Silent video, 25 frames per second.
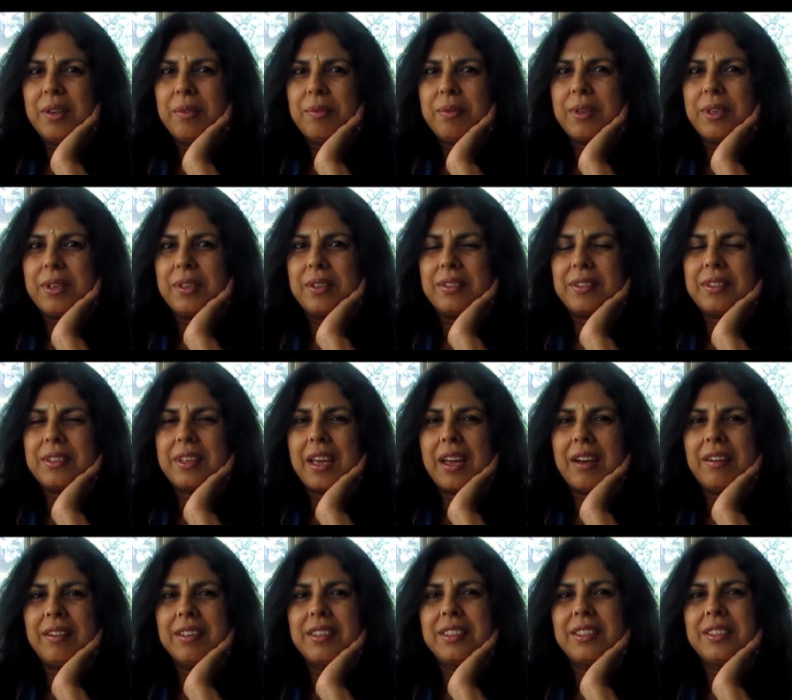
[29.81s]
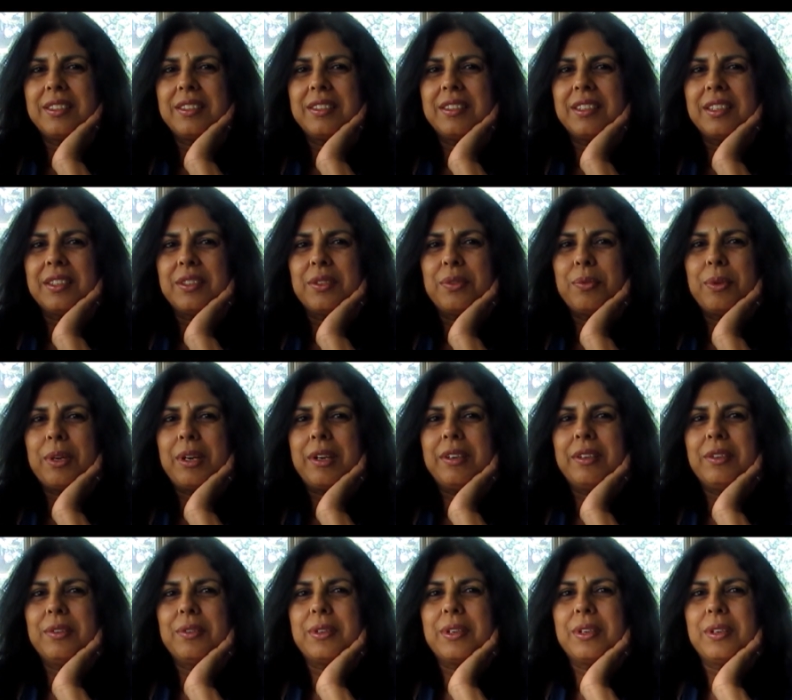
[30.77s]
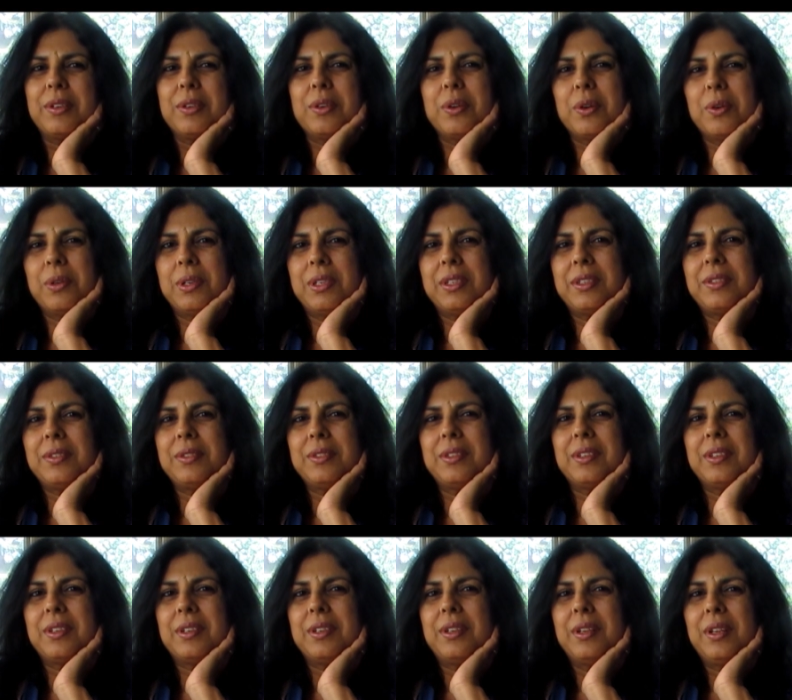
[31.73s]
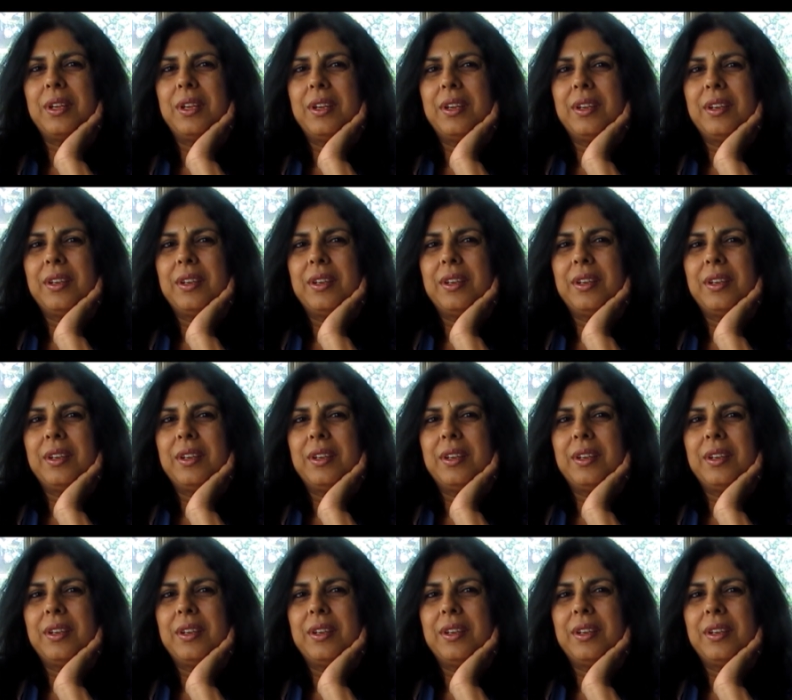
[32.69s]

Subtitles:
because character is where you can go into the